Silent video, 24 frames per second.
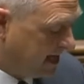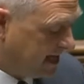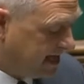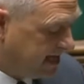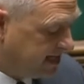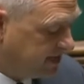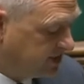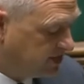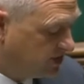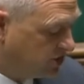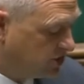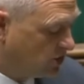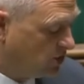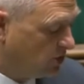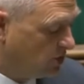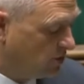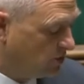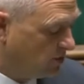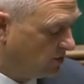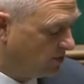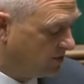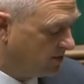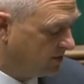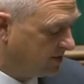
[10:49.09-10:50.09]

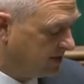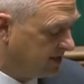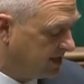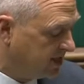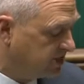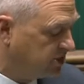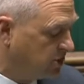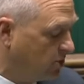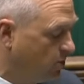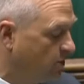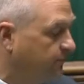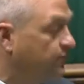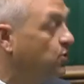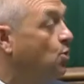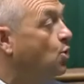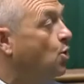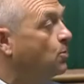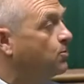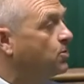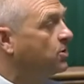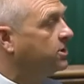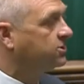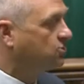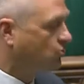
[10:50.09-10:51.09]
into the issue of
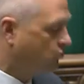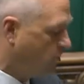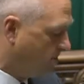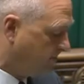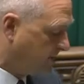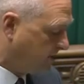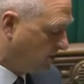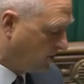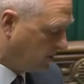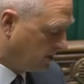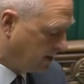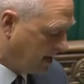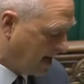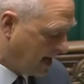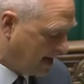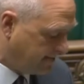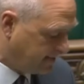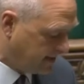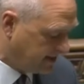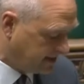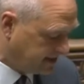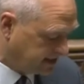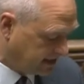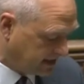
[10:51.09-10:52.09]
corporate criminal
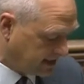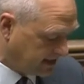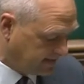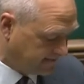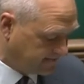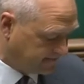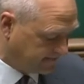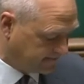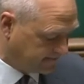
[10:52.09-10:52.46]
liability.